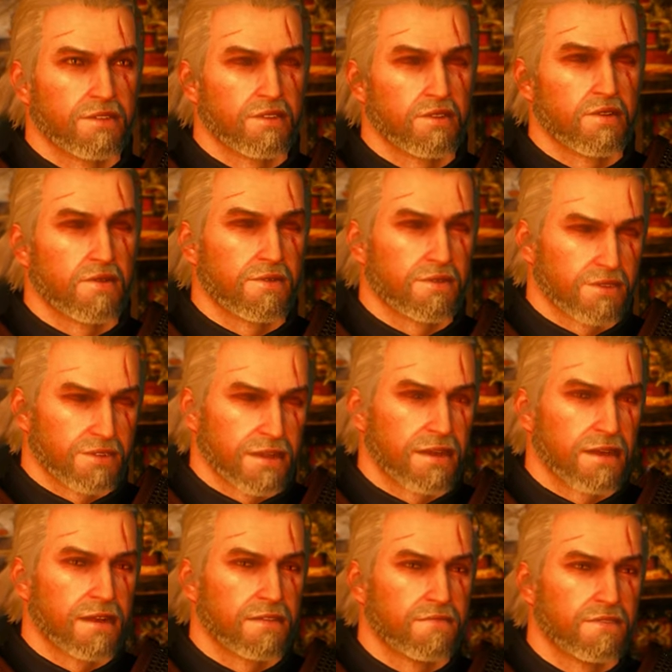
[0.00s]
The sooner we
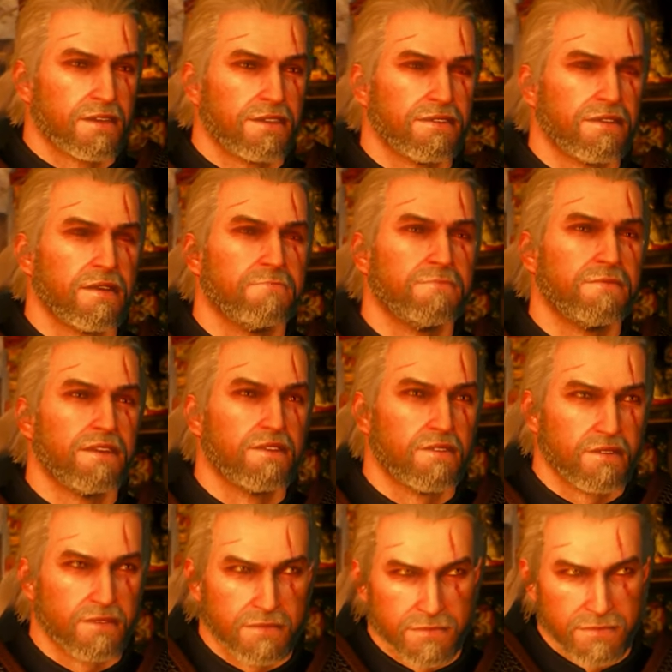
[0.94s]
resolve this, the
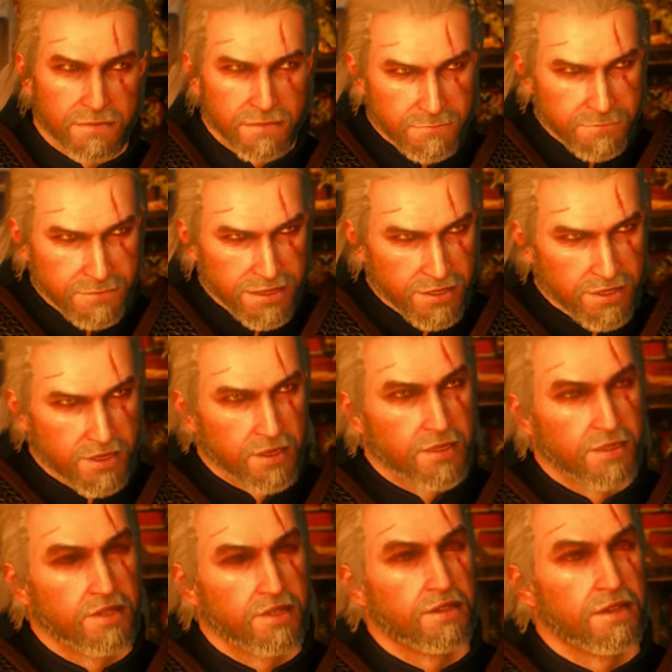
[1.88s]
better. Best
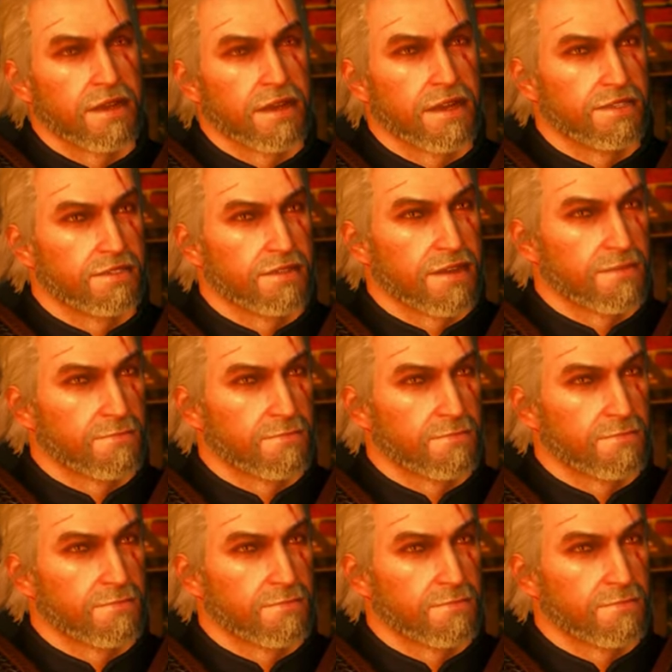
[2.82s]
do it tonight,